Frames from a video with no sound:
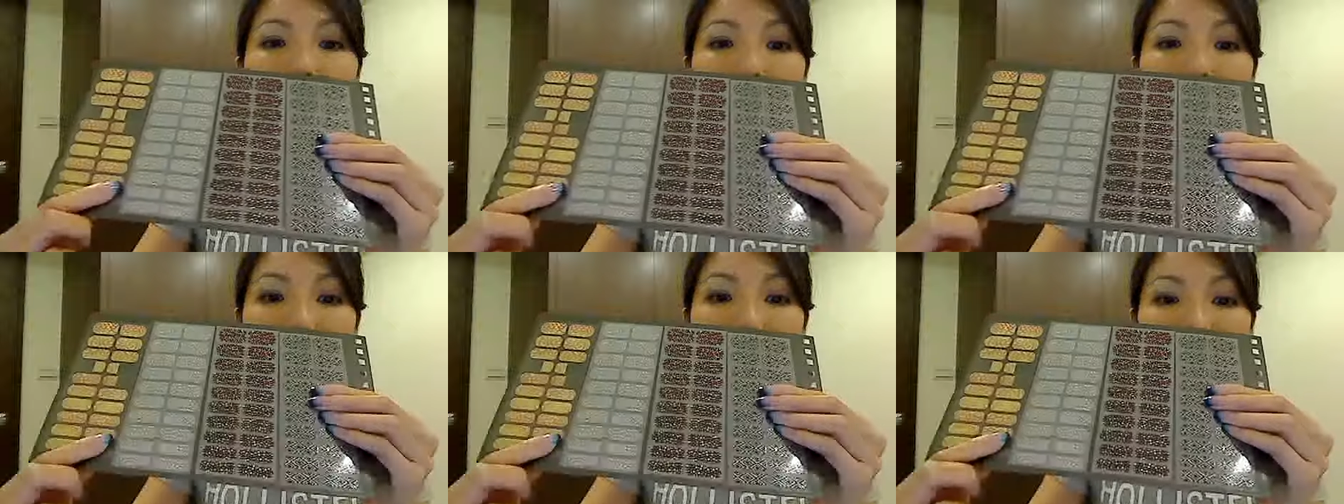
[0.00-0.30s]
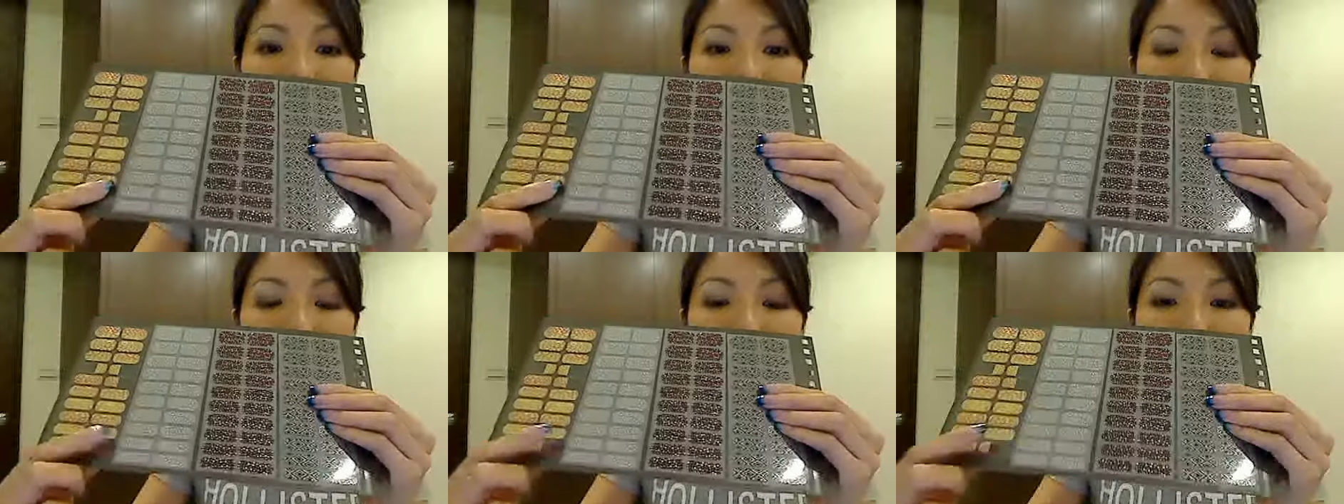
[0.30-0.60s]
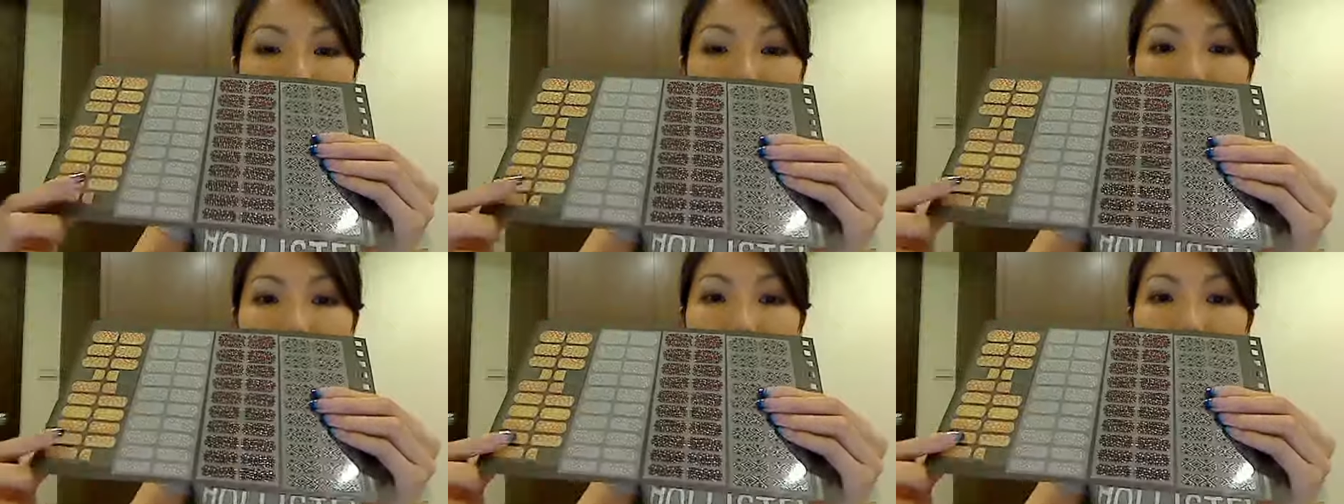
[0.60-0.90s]
same thing with
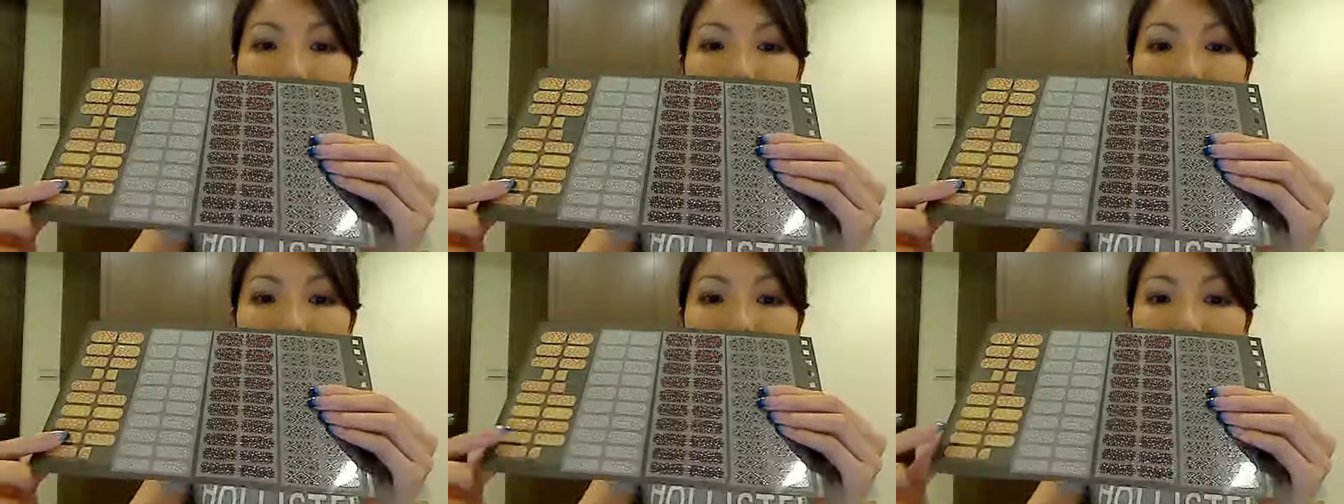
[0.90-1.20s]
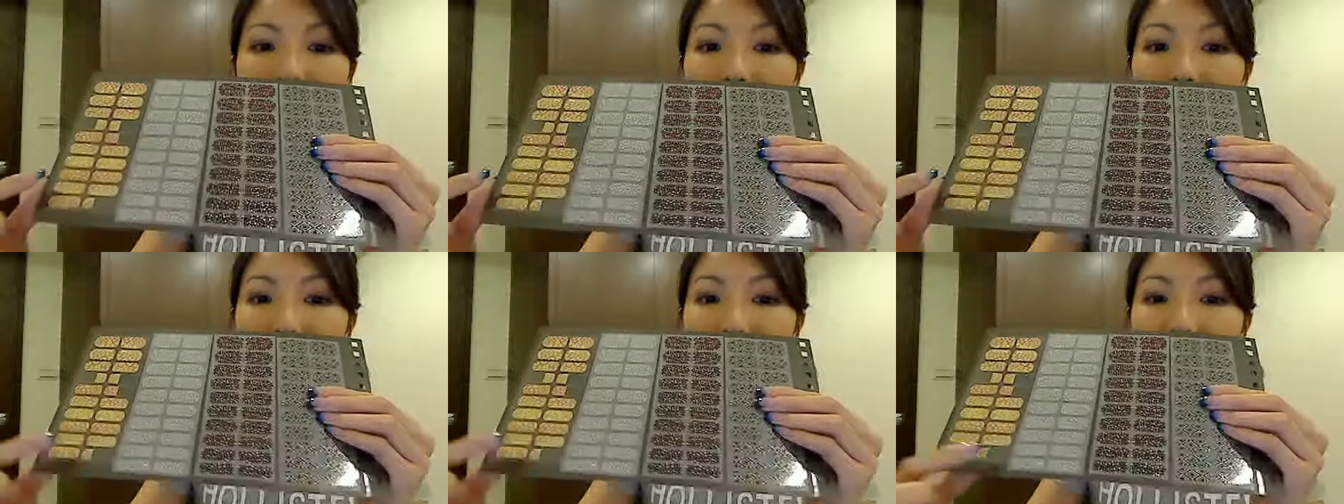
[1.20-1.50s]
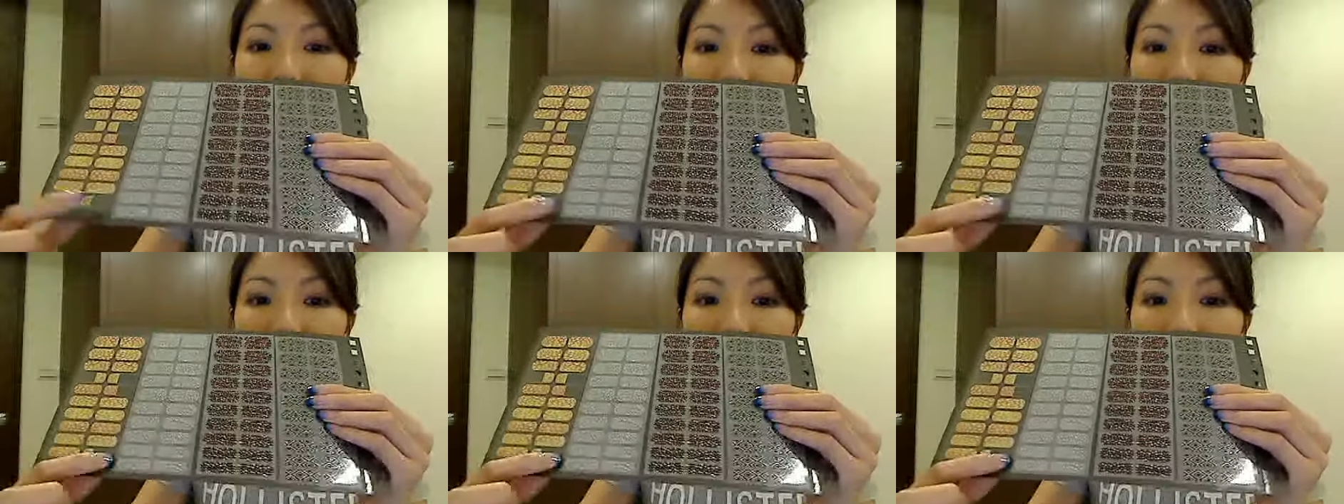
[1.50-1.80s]
these ones.
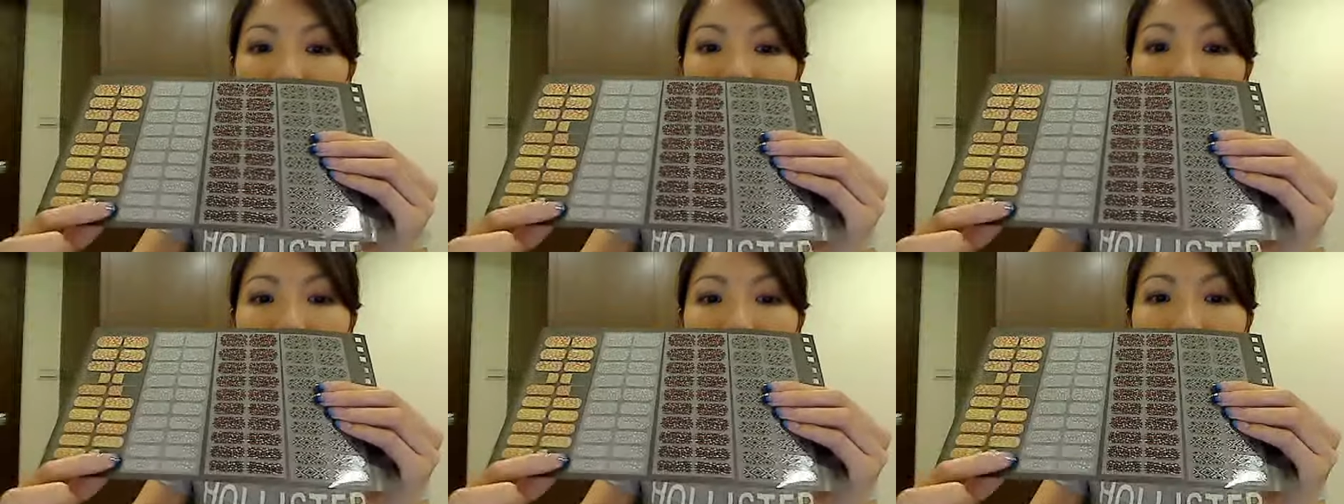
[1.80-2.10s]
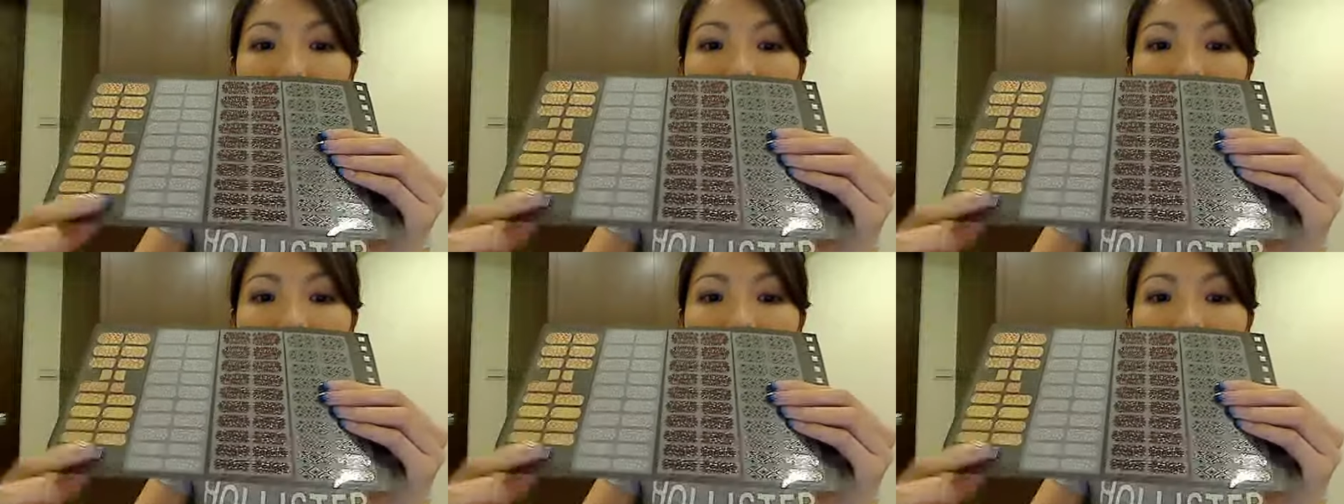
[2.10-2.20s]
These